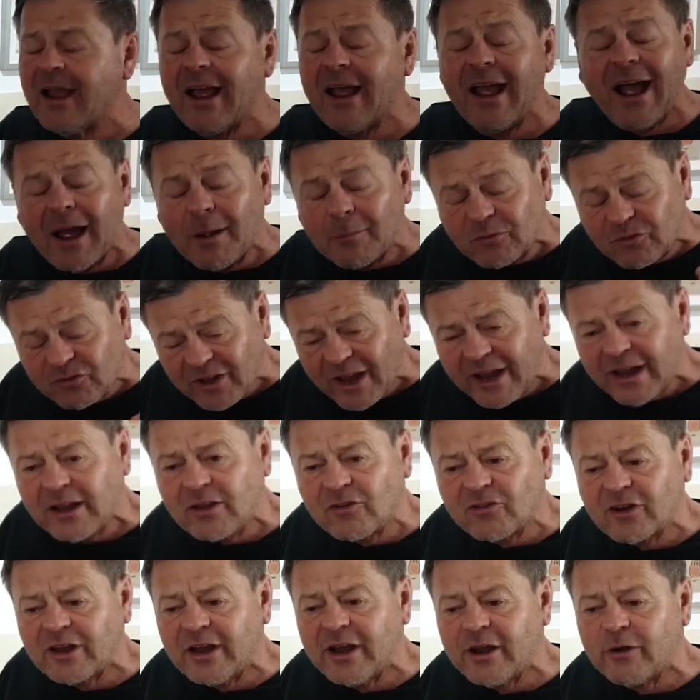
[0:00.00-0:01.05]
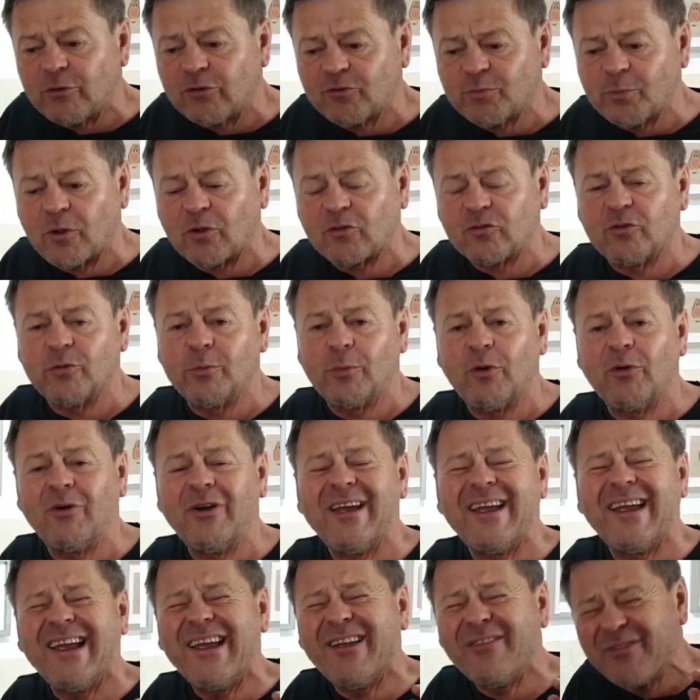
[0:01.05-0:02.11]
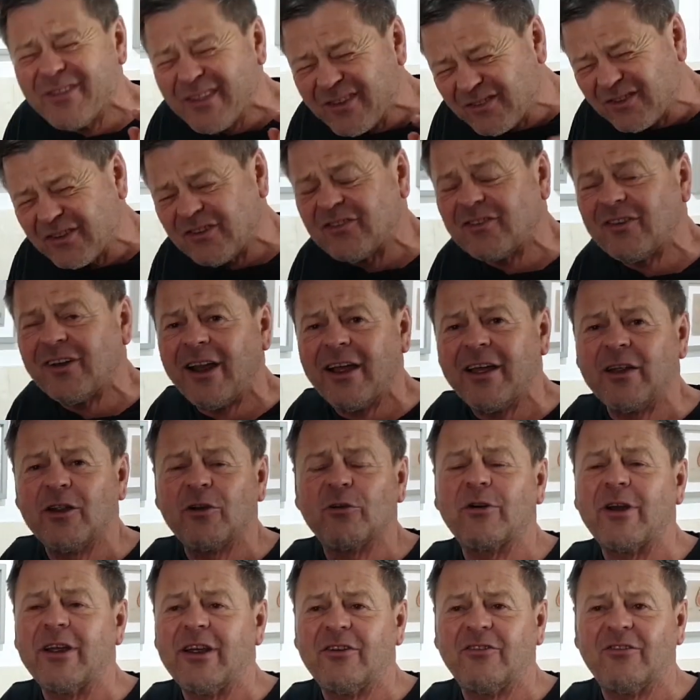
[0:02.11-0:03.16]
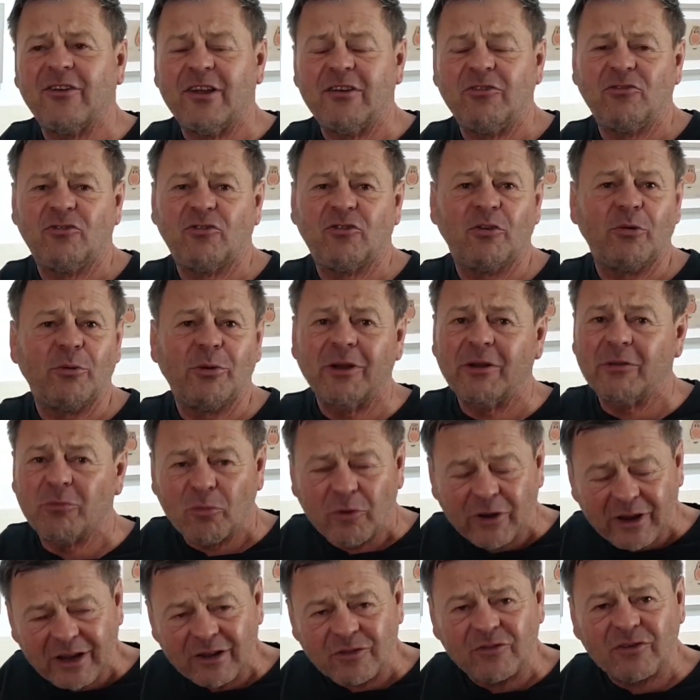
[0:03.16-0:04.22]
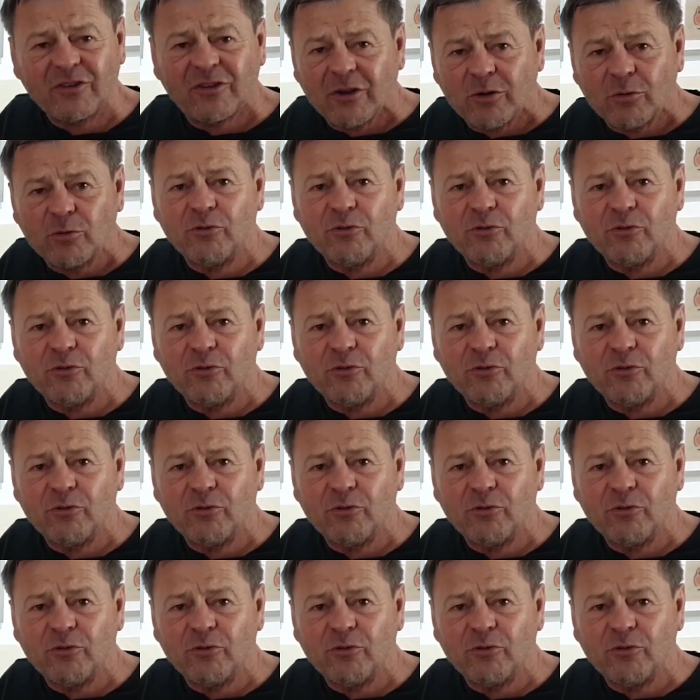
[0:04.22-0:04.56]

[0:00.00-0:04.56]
I'm saying as clear as possible. If there's a slight grey tinge to it, we can still